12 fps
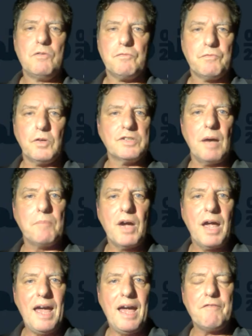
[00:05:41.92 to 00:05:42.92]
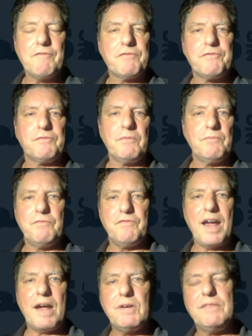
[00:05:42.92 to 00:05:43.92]
for example, have
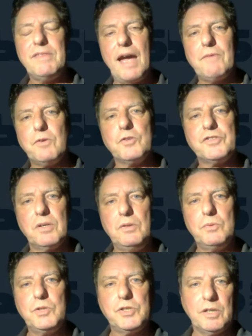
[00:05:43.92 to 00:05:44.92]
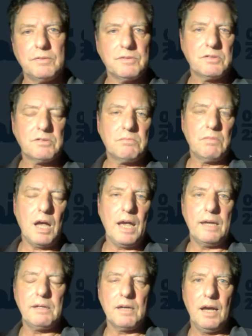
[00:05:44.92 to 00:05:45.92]
very narrow solutions,
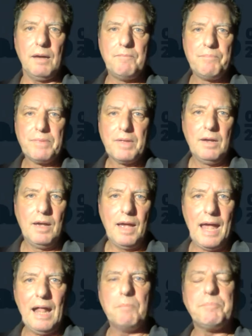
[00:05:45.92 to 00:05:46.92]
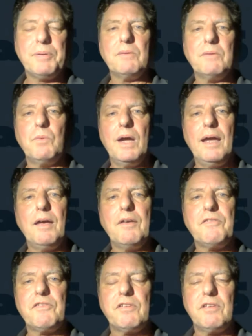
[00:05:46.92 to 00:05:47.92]
like helping
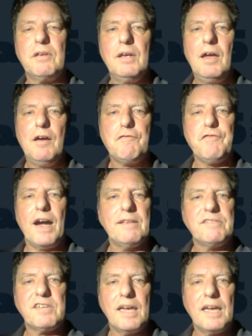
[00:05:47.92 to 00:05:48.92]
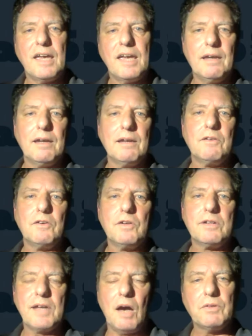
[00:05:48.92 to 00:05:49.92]
with
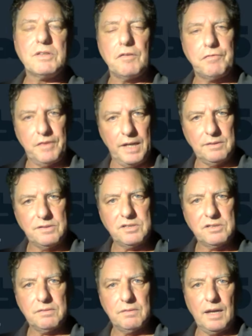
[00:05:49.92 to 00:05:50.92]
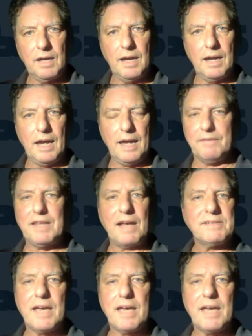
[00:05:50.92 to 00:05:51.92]
fighting counterfeits. And
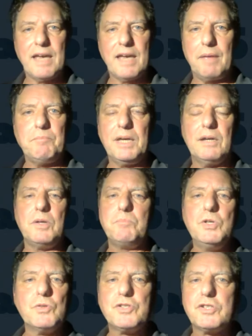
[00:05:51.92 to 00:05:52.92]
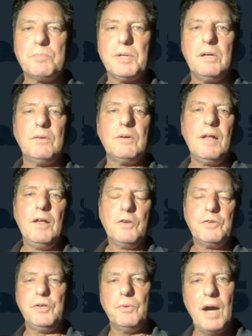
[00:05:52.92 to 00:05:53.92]
that can be an immutable
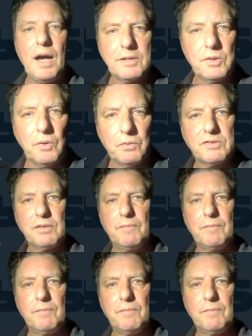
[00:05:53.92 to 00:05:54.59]
QR code.